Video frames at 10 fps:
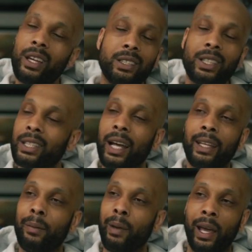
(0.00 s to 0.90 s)
it's just not
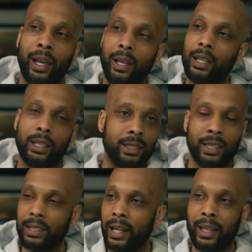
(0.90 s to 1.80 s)
that bad. It's
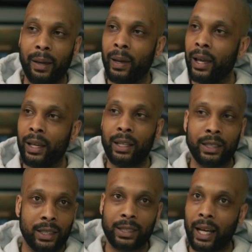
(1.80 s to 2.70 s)
just not that bad.
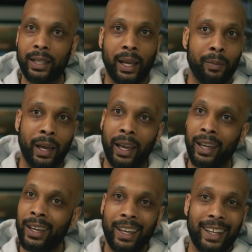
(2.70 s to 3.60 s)
It's just not that bad.